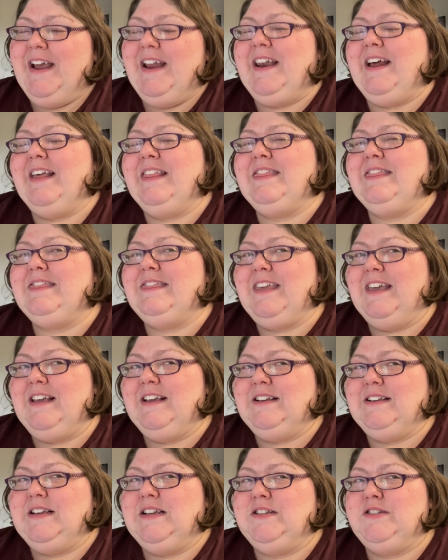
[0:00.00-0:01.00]
and I
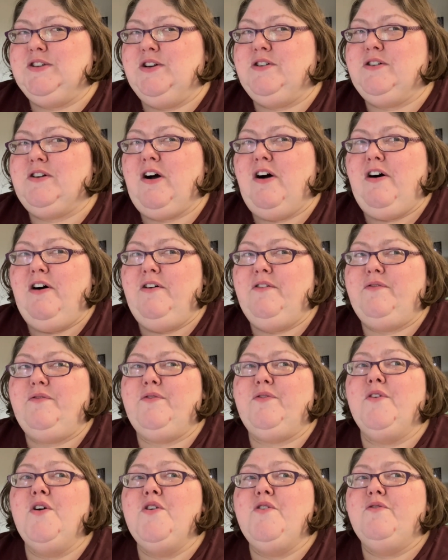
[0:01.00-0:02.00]
think he took off
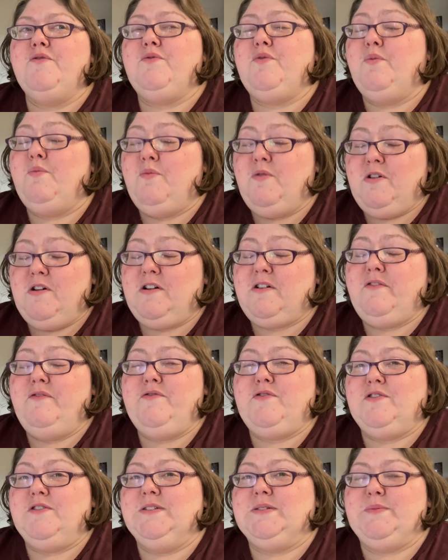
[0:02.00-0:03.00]
from work
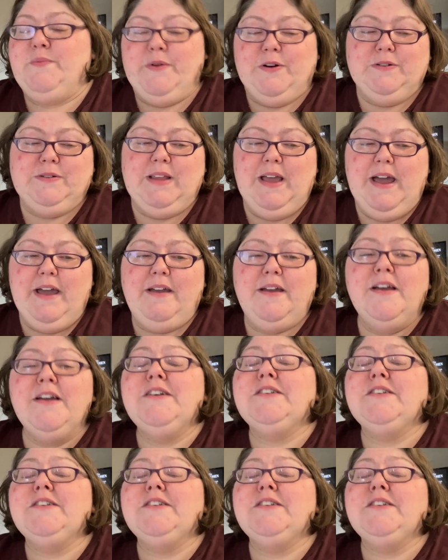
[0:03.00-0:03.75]
for his birthday.